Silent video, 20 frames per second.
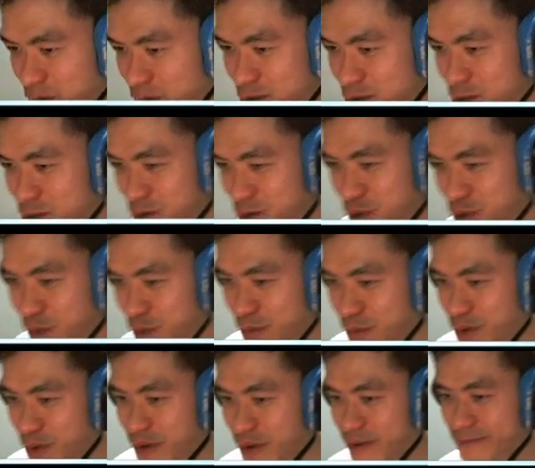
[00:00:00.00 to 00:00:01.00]
should you
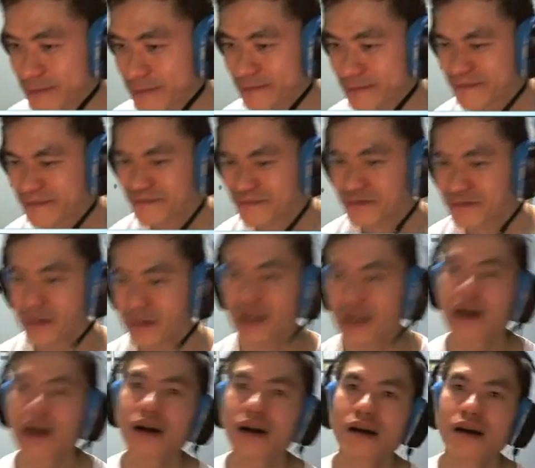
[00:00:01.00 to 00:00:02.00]
put?
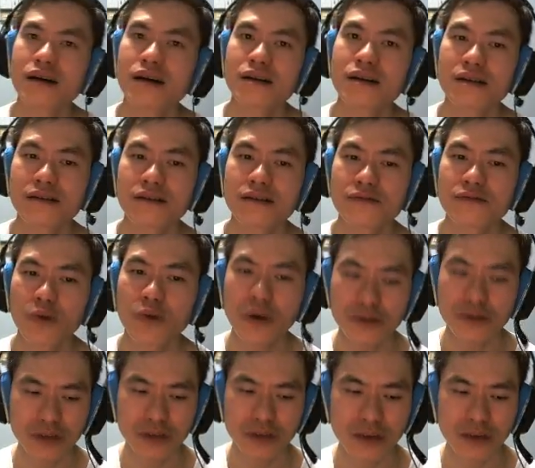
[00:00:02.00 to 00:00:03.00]
For Guan Yu
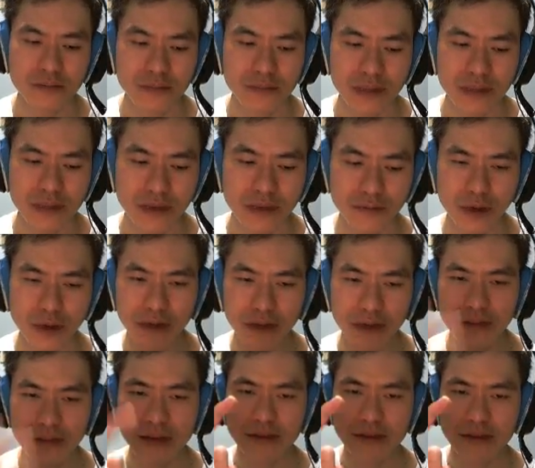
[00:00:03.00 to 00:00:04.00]
team, if you have
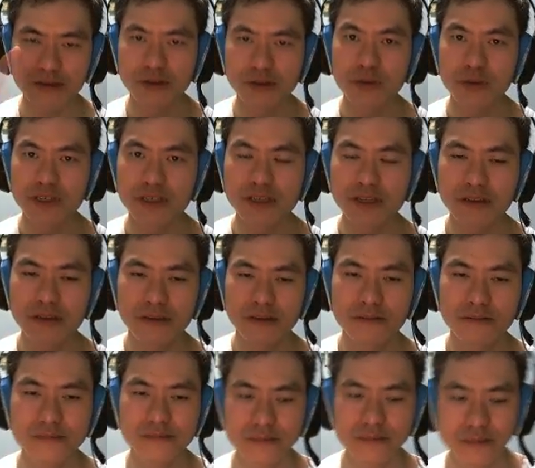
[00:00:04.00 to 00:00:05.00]
like the 3 witches,
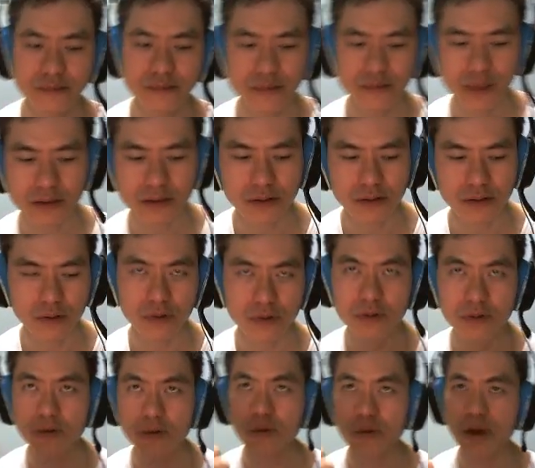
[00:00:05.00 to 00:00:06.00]
so
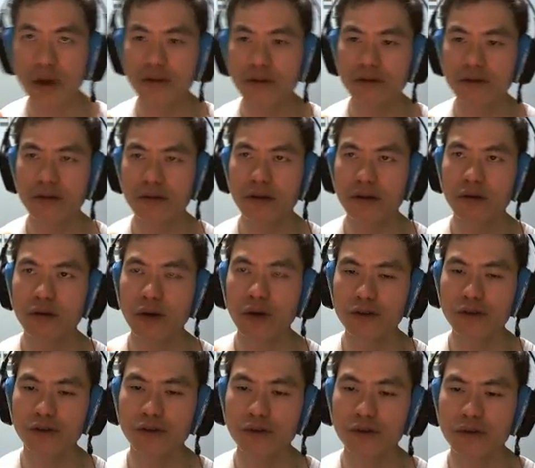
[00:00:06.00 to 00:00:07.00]
Guan
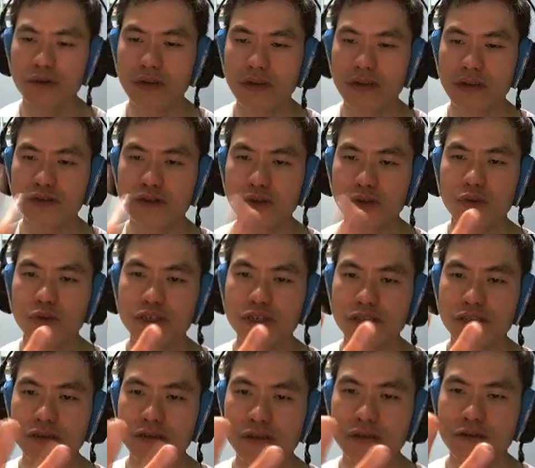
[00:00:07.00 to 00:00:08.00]
Yu, then the 3
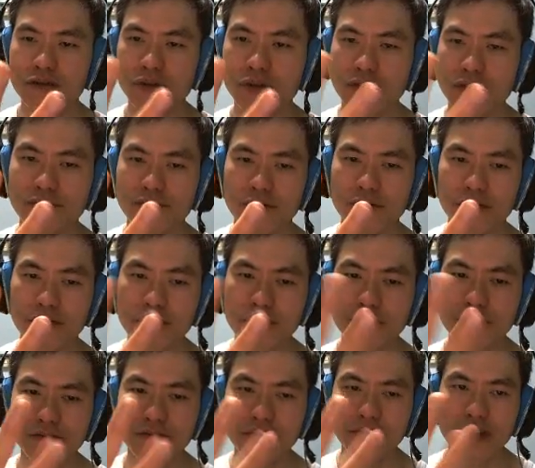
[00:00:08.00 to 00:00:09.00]
witches, so it's 4. The
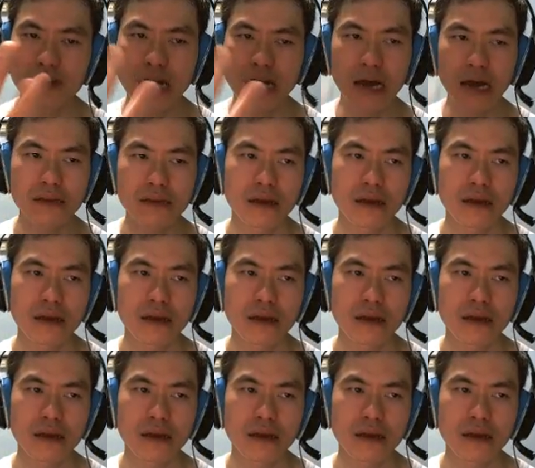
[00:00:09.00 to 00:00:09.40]
5th card